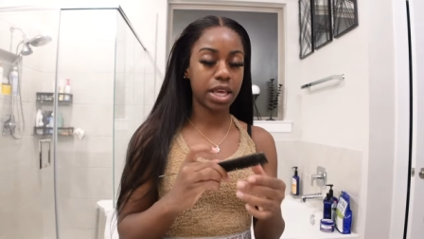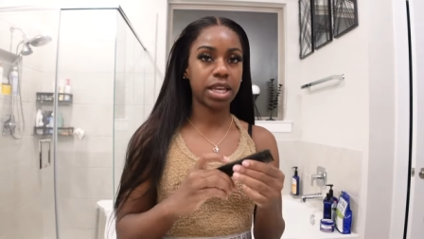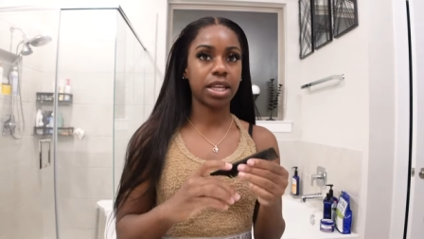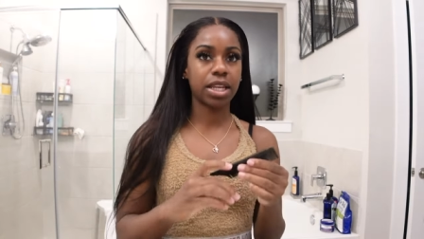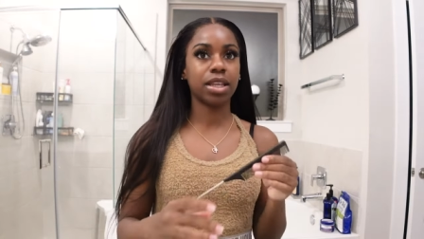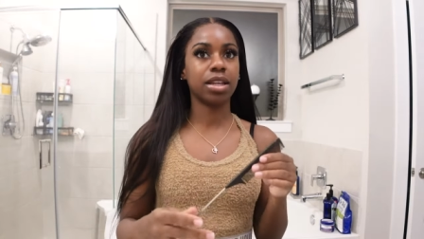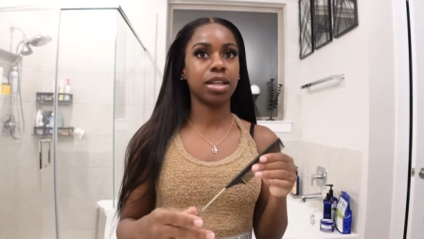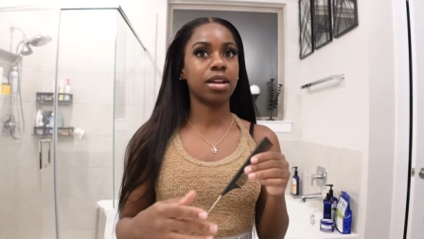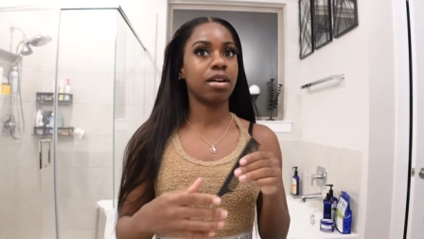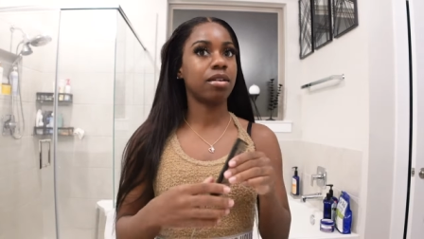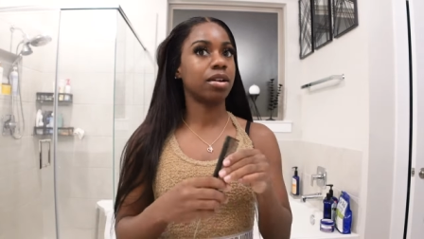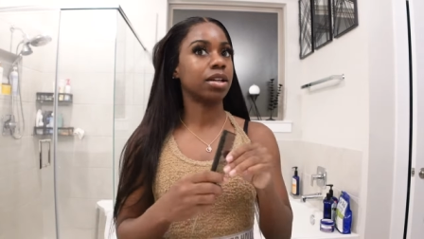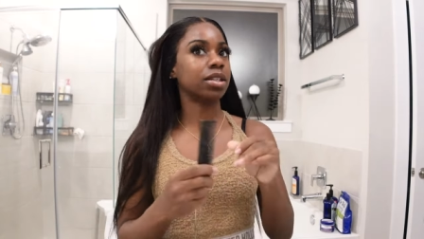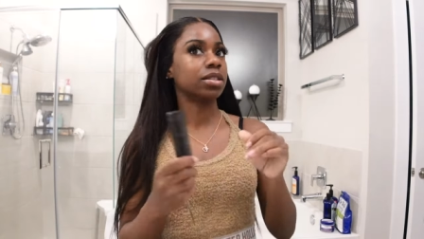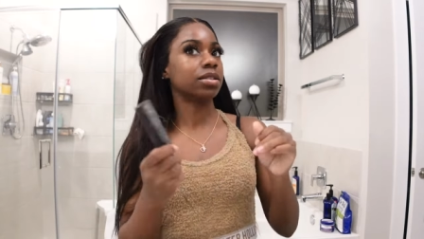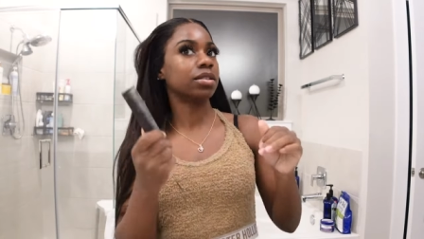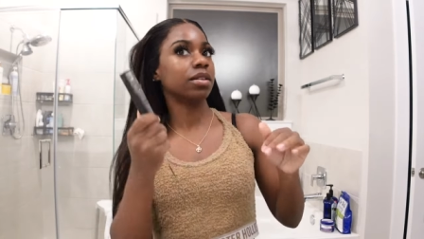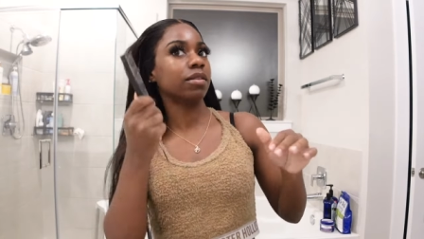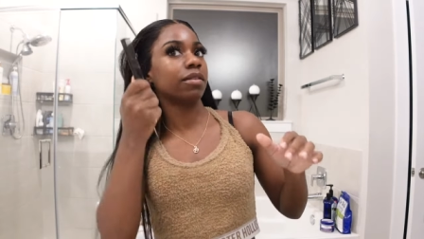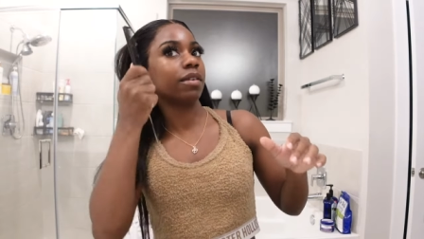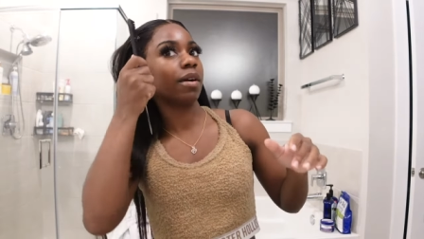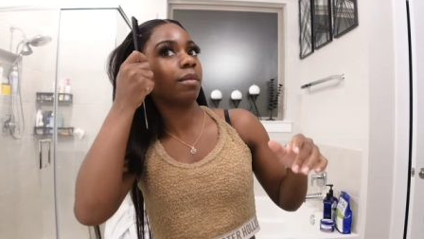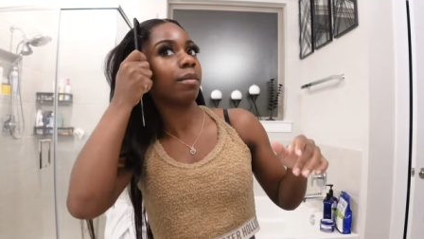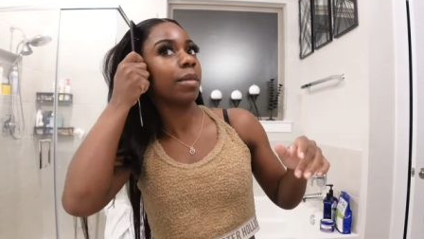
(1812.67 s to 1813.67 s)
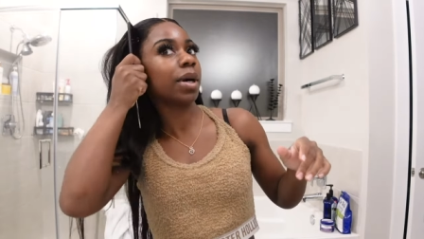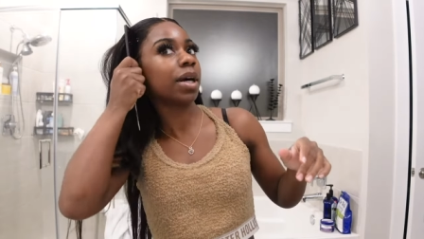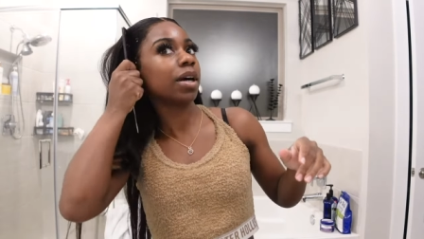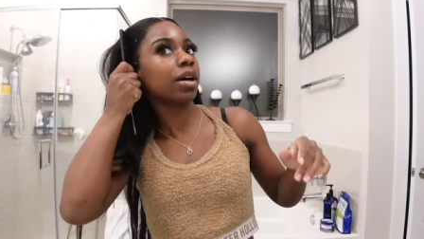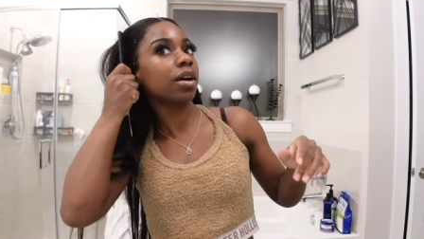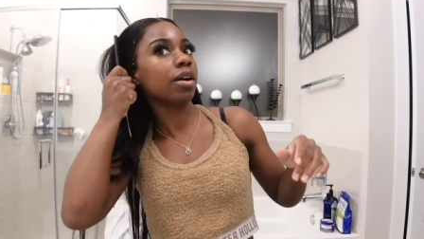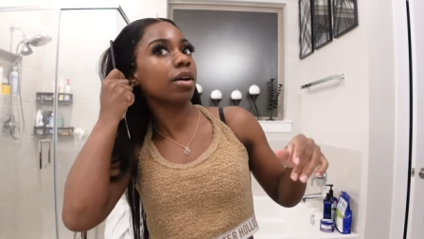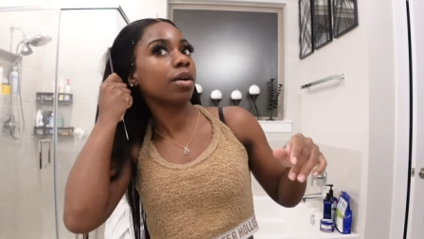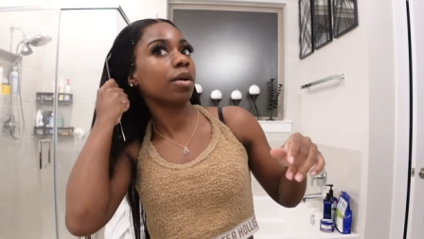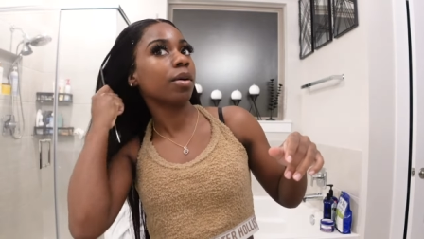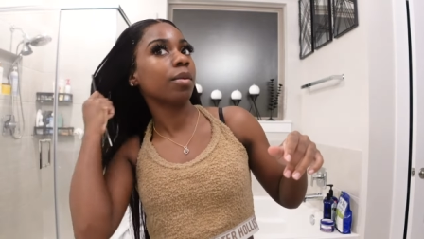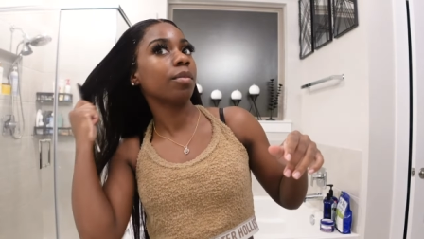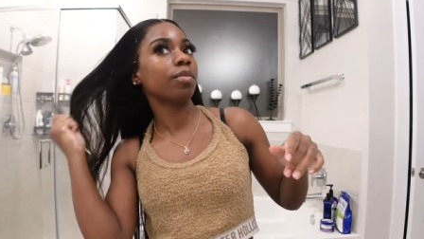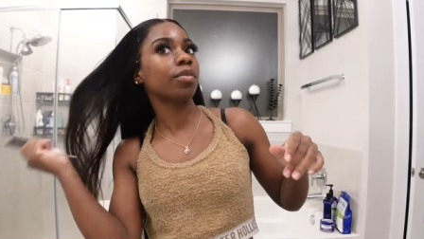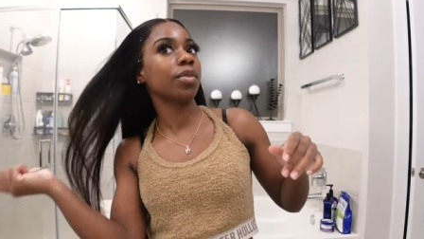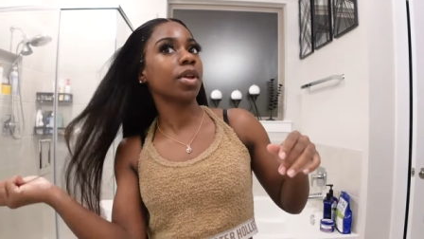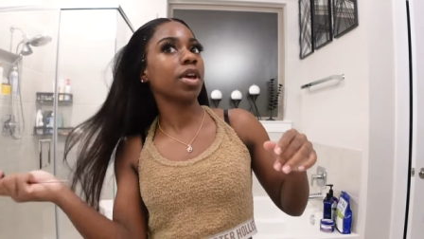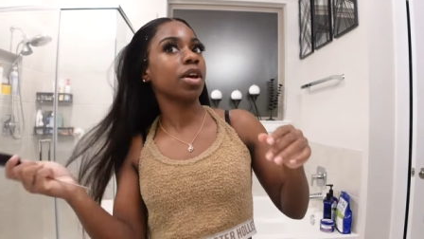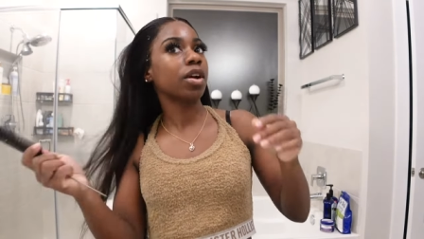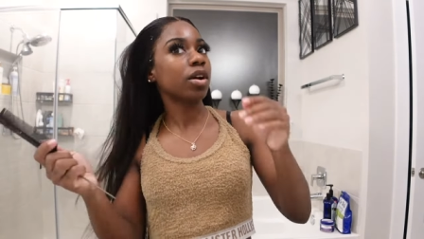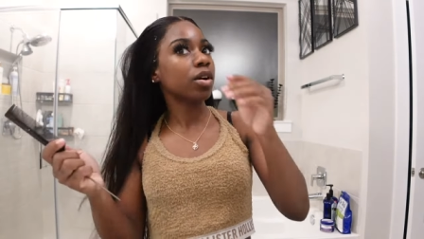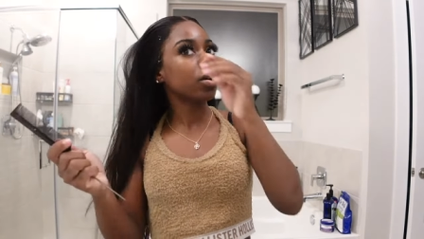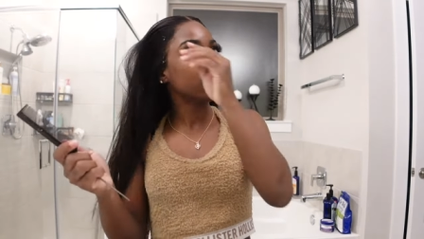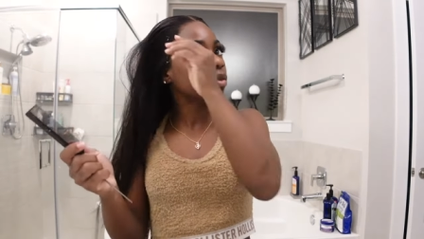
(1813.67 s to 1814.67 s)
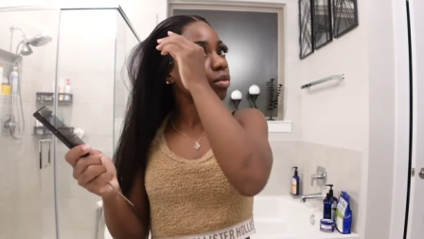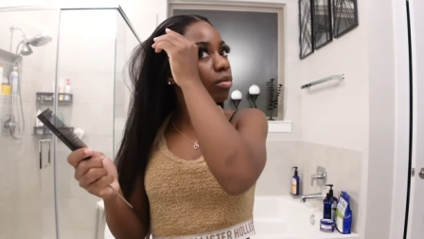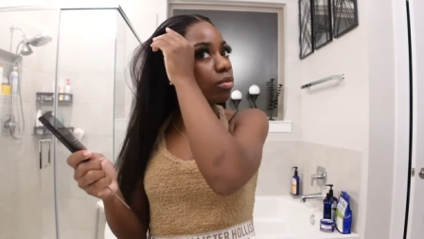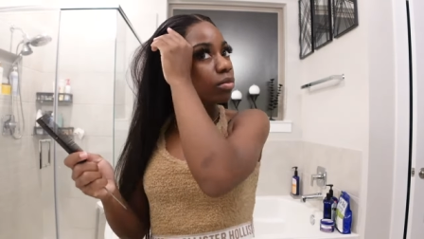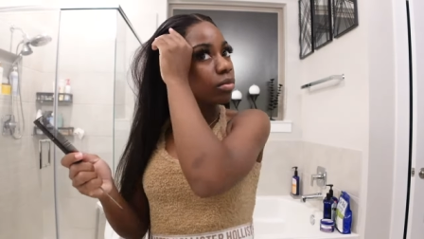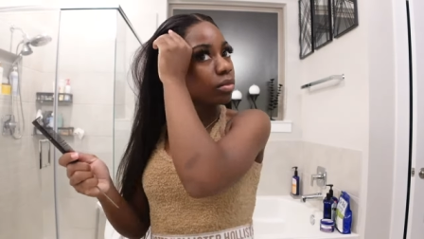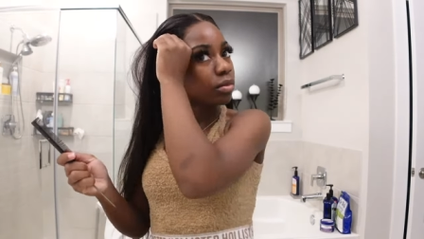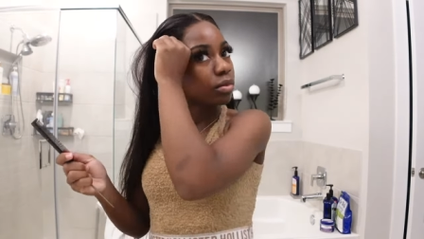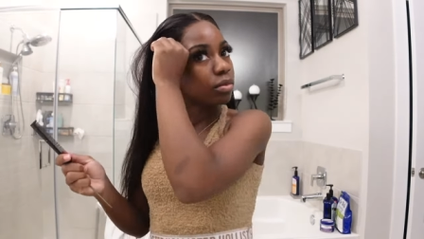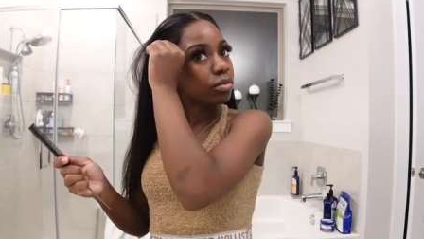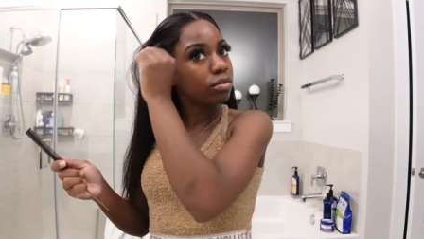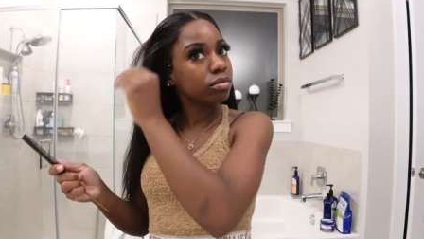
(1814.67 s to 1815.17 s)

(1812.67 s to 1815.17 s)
Had to get all this stuff out my comb. Oh.